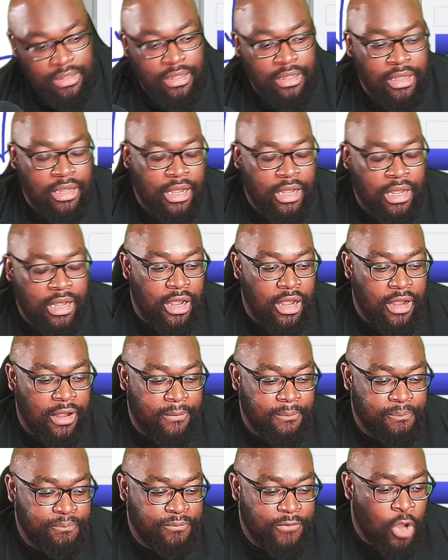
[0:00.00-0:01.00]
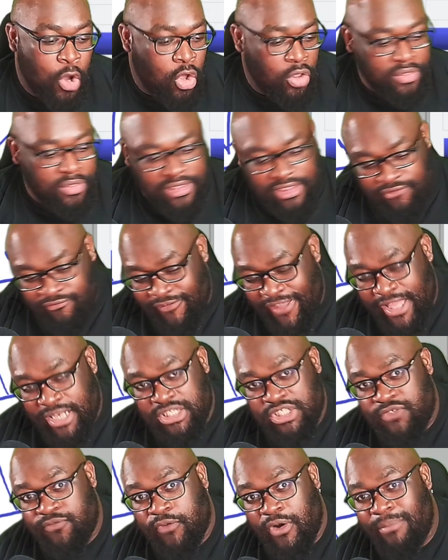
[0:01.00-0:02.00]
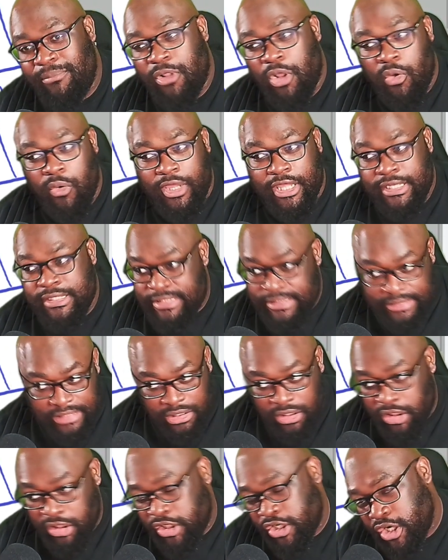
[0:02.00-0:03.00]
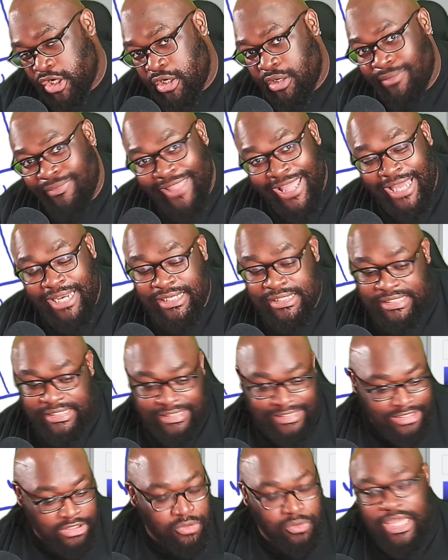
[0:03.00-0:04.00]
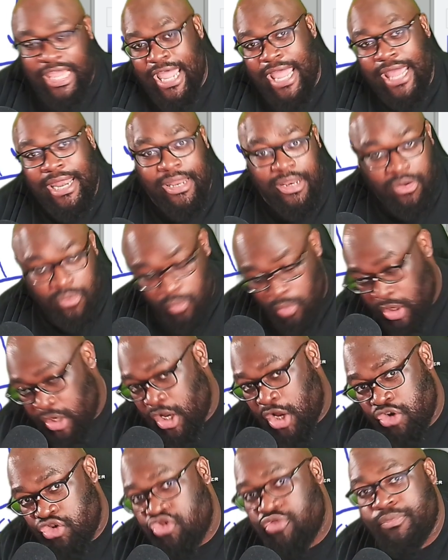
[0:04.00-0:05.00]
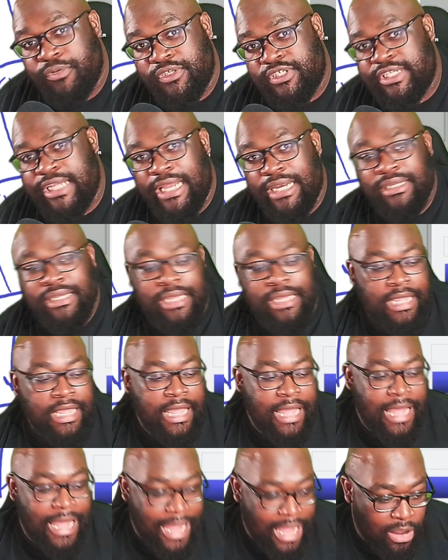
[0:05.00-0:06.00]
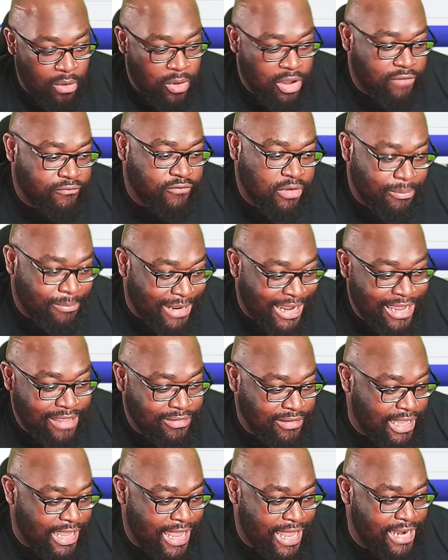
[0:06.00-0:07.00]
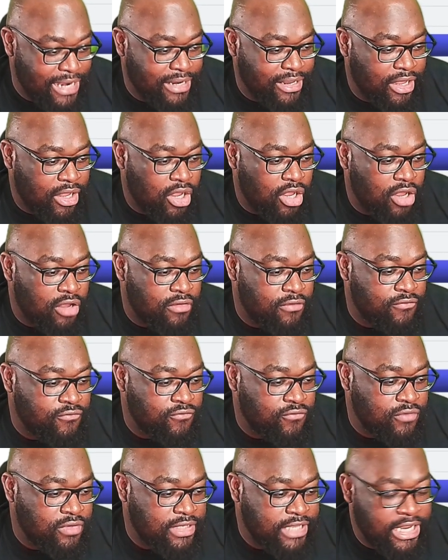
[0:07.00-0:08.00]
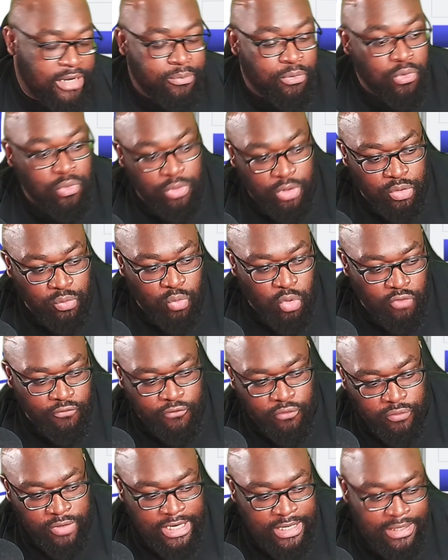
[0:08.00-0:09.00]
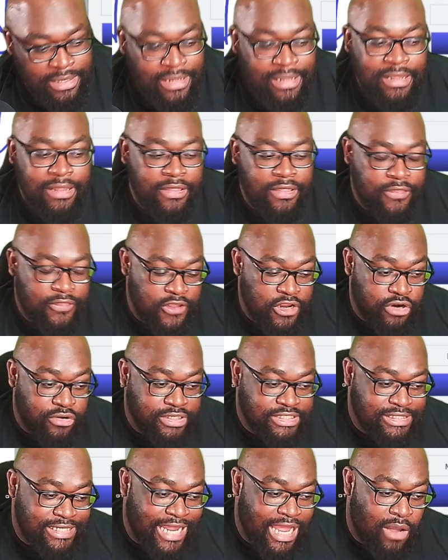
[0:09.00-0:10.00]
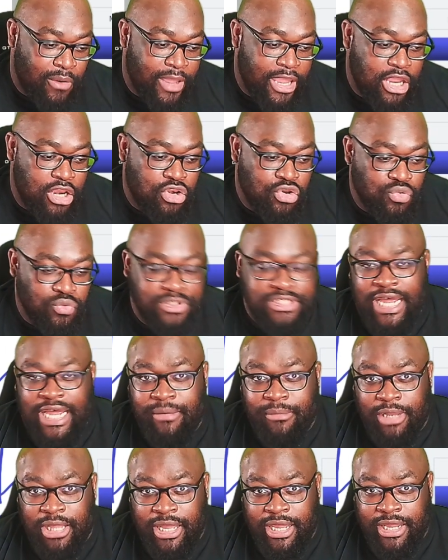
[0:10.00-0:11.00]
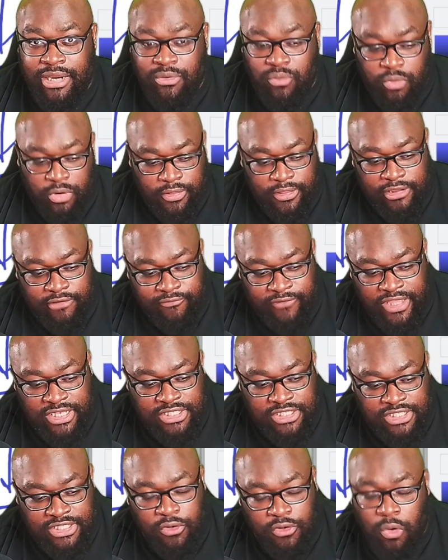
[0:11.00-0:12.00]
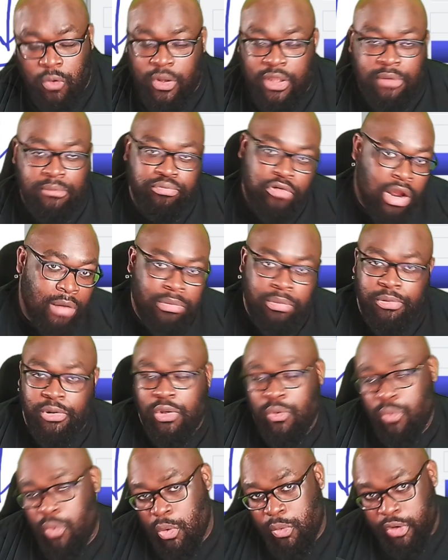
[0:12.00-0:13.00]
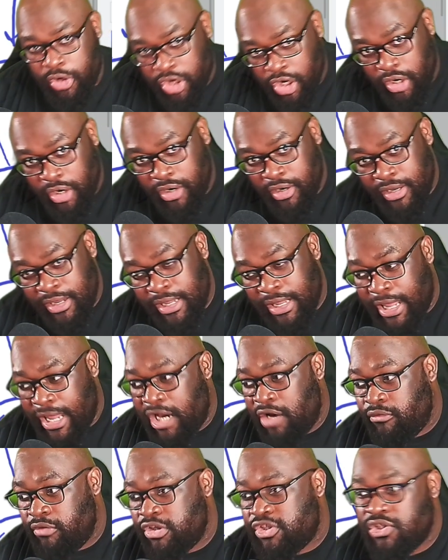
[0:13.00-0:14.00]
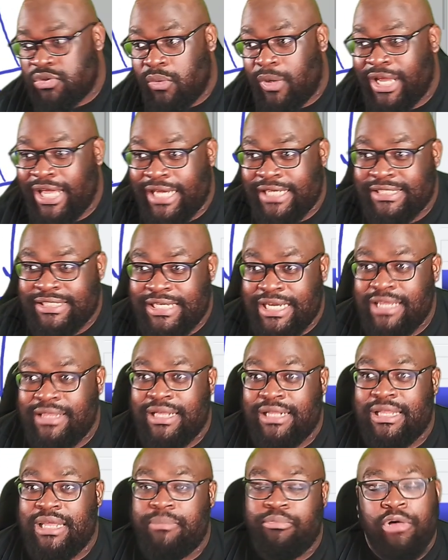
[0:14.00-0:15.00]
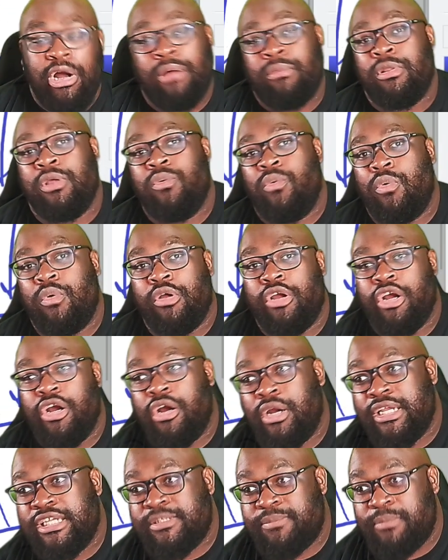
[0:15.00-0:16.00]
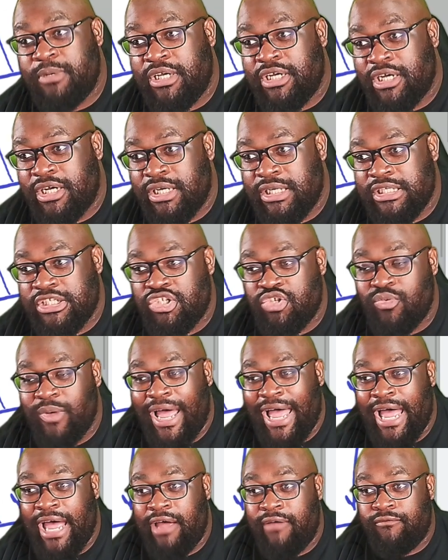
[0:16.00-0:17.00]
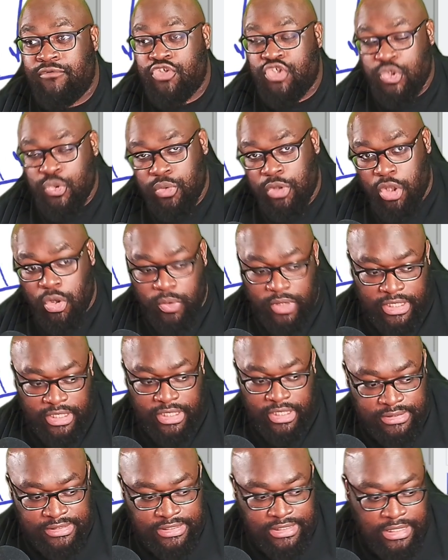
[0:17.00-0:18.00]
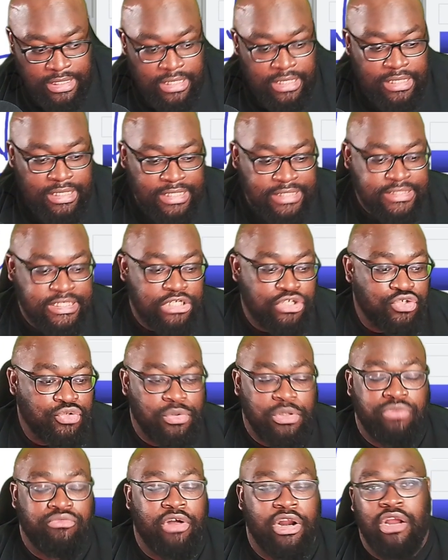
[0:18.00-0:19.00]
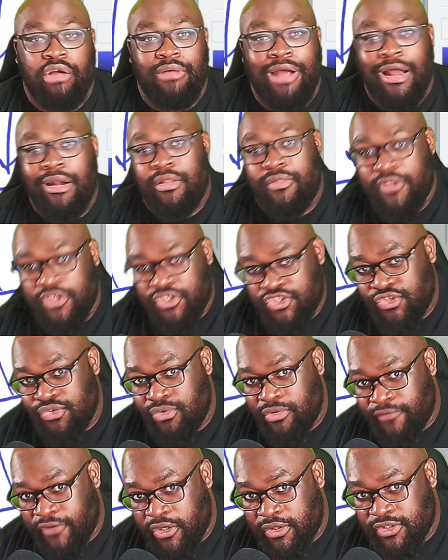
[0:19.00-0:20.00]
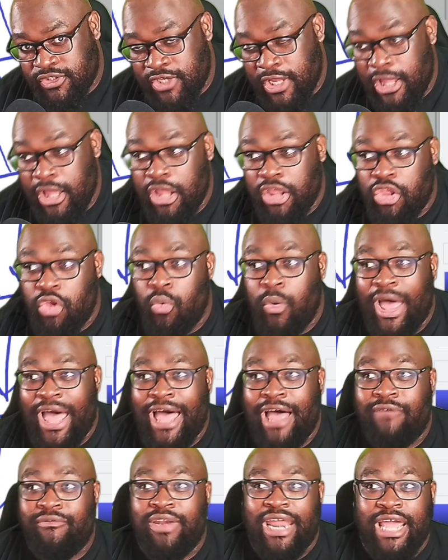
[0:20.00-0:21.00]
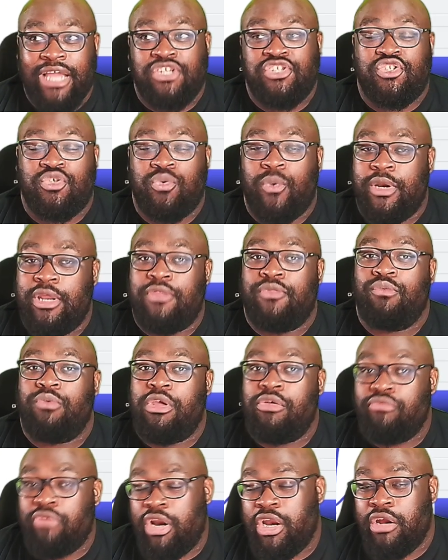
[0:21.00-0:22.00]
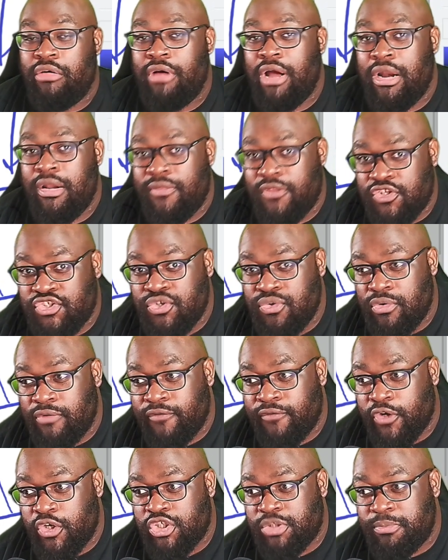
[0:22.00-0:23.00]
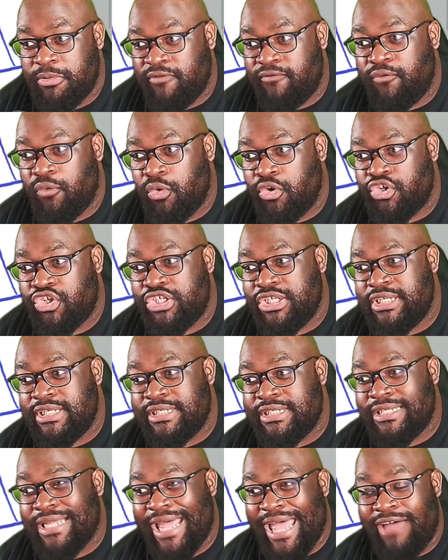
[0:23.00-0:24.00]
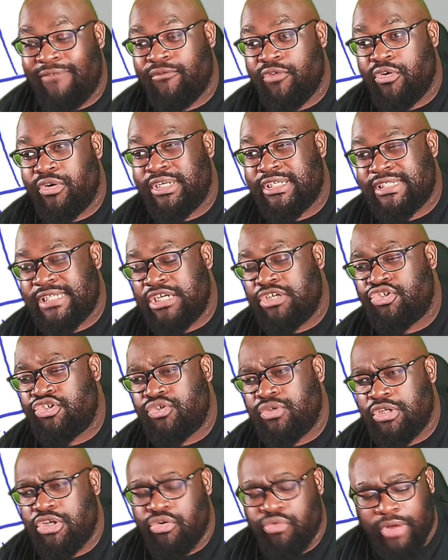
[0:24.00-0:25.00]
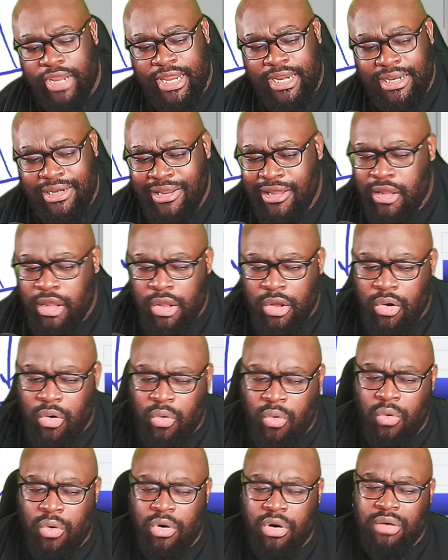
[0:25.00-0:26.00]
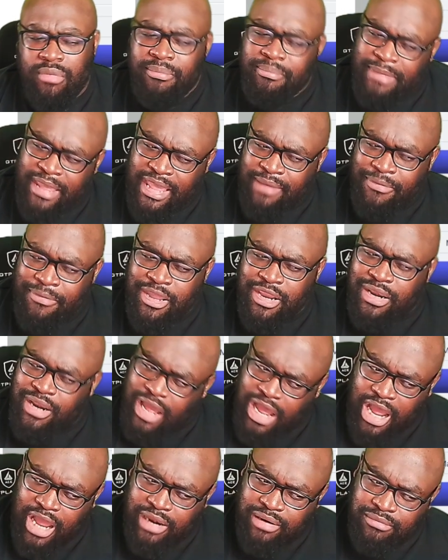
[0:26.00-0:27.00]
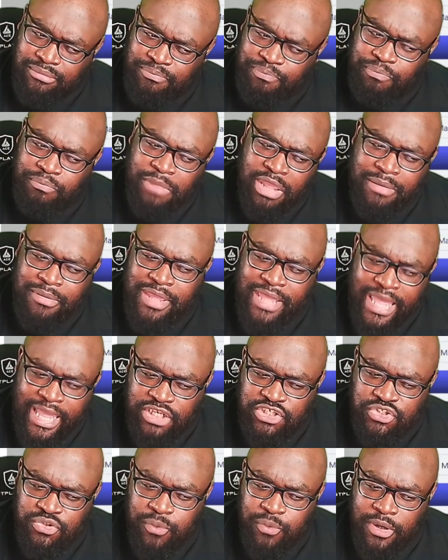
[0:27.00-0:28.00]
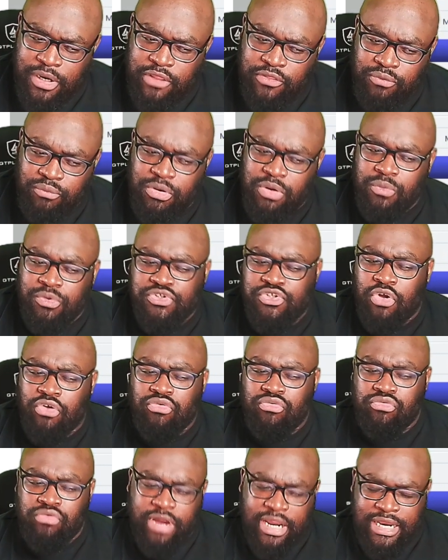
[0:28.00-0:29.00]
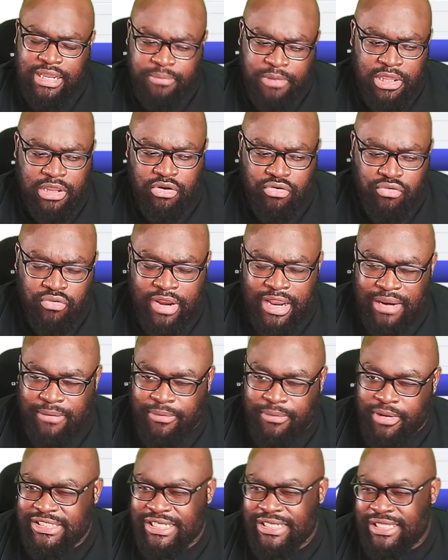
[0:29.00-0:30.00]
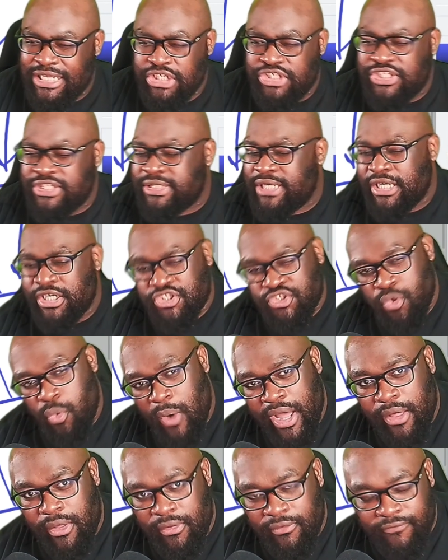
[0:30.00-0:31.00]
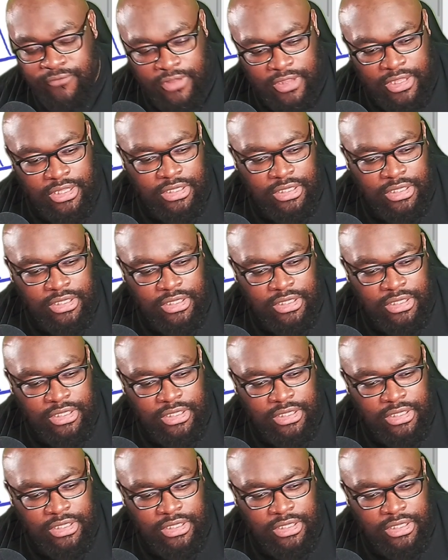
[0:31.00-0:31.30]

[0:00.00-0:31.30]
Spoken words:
All the events from Logan still occur. That is still canon 100%. However, by the end of Deadpool and Wolverine, there is now a new timeline where the events of Logan probably won't occur. And the reason why I say that they probably won't occur is because you have two Logans essentially running around in this universe. You have an X-23 running around in this universe before she is ever essentially created, or maybe not. Maybe X-23 was already being created because I think she's like 12.